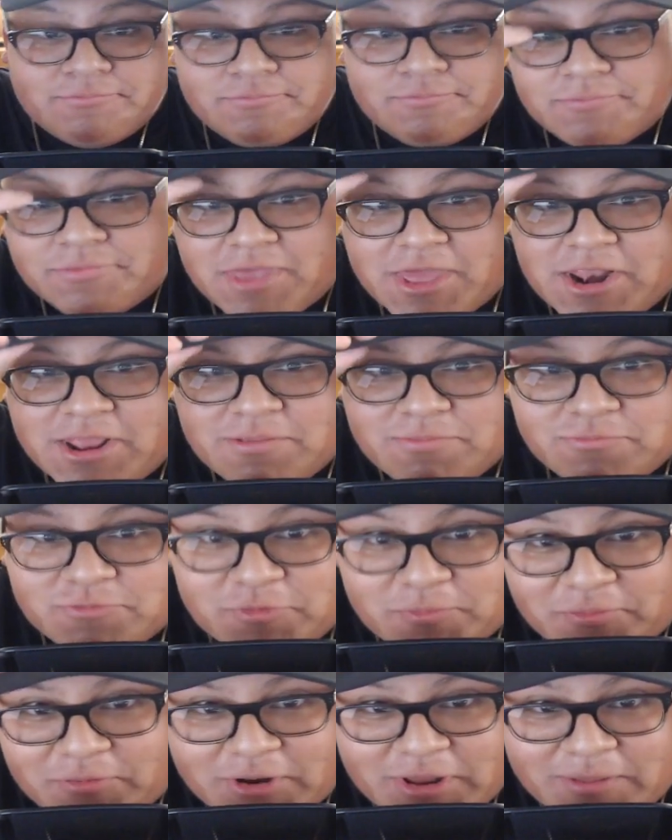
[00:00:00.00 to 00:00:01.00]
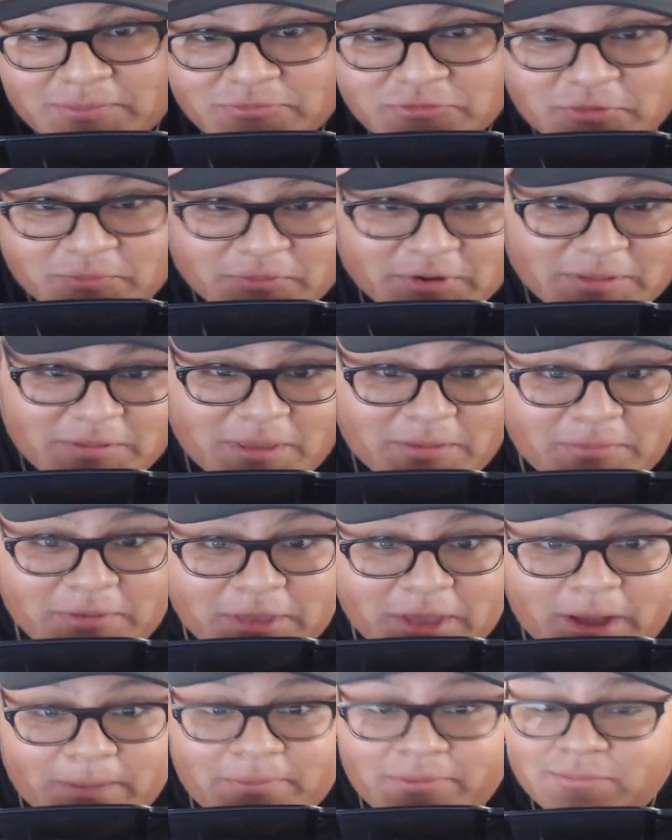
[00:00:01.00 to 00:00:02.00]
Get it? Supreme, hit
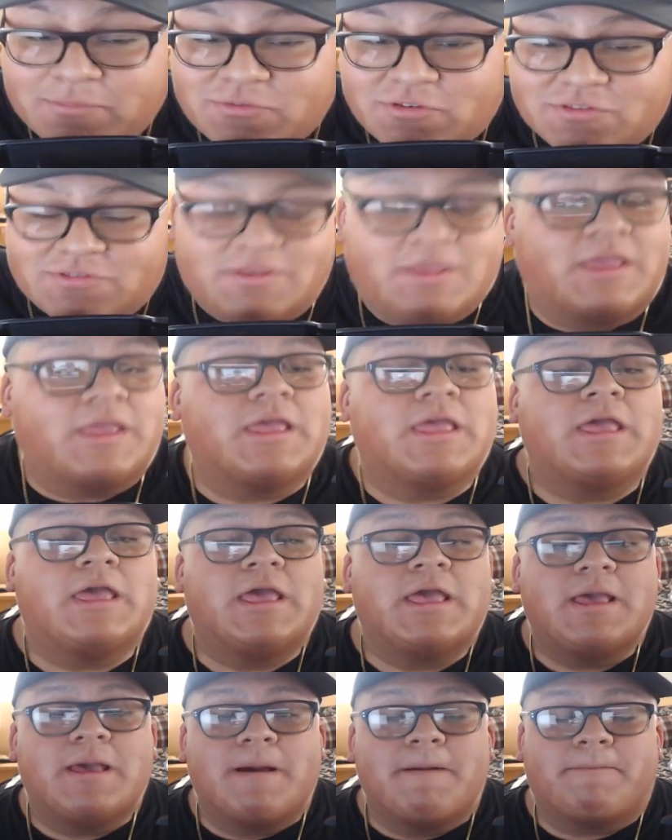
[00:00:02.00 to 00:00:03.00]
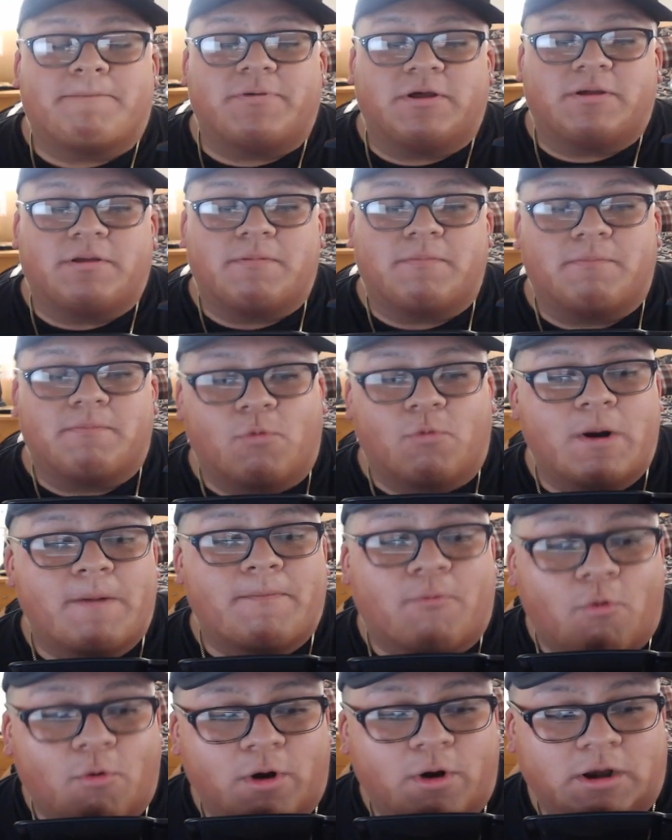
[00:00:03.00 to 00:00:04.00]
me up. Just saying. But more
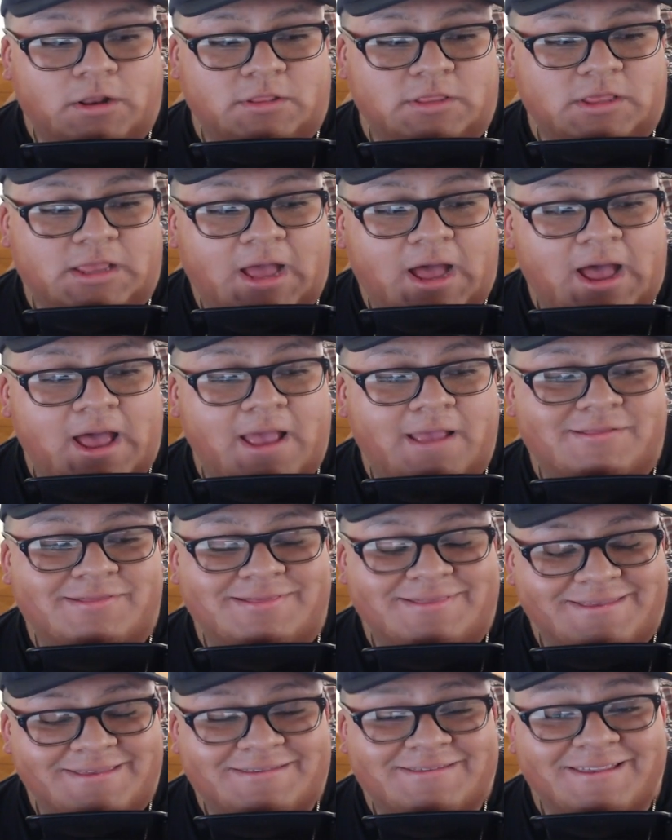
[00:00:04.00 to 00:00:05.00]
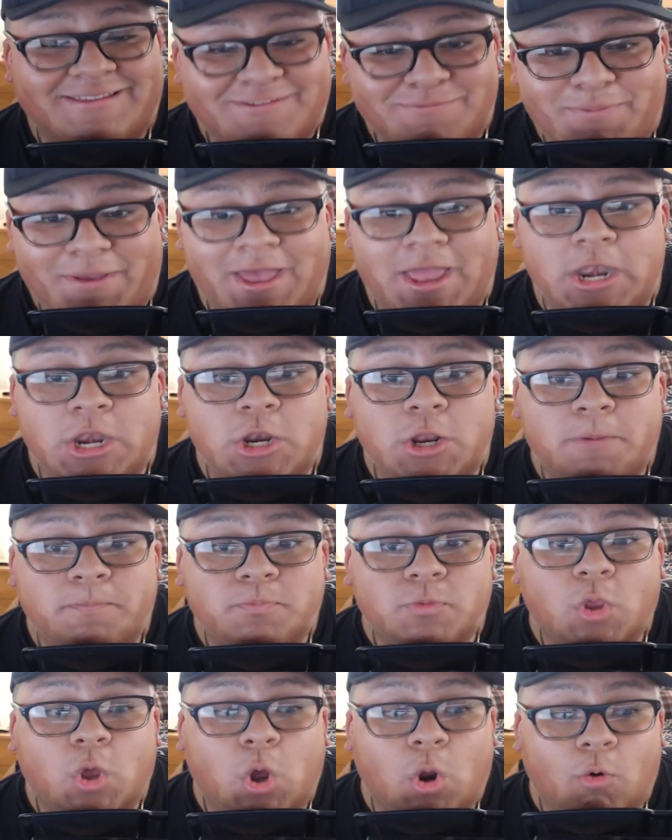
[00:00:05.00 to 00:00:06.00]
importantly, guys, this has been
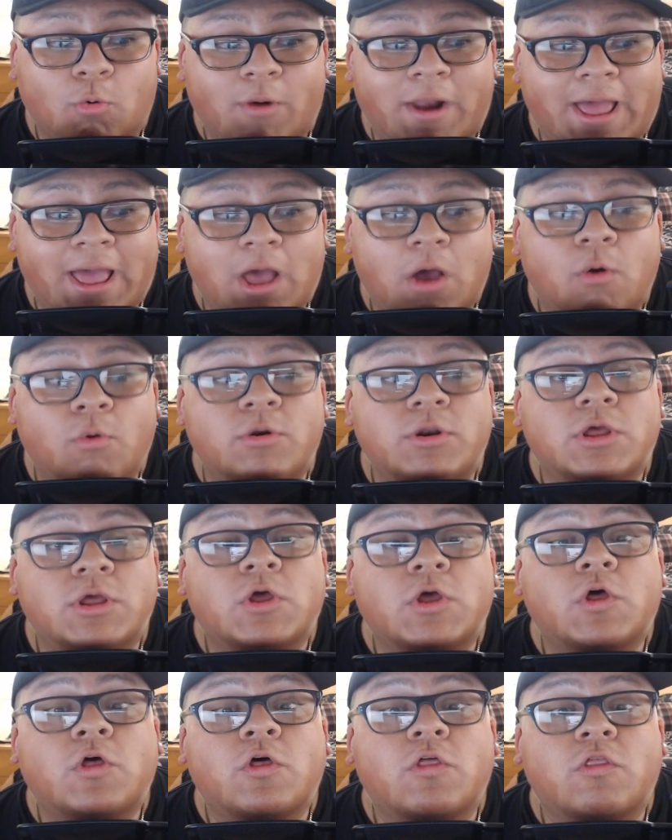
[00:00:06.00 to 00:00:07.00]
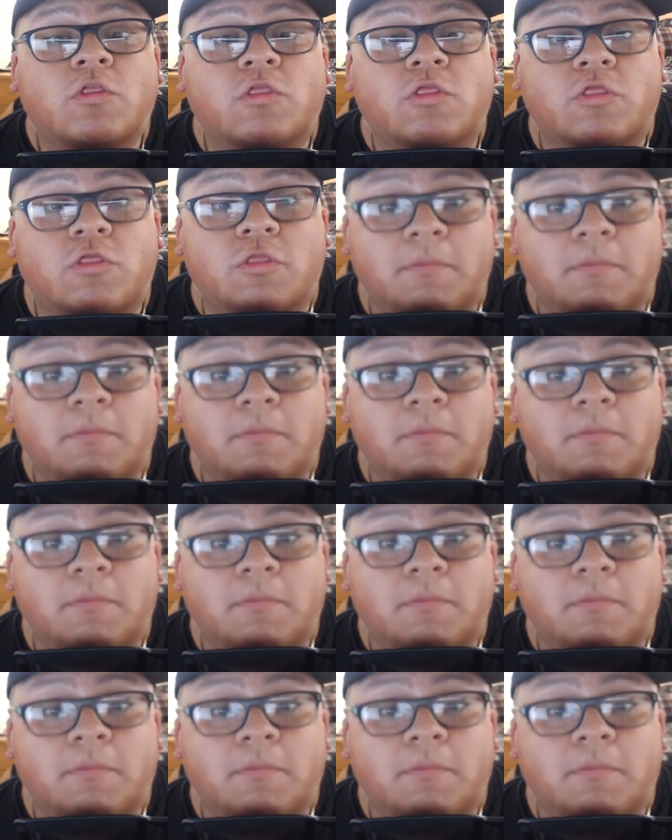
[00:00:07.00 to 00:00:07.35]
Around the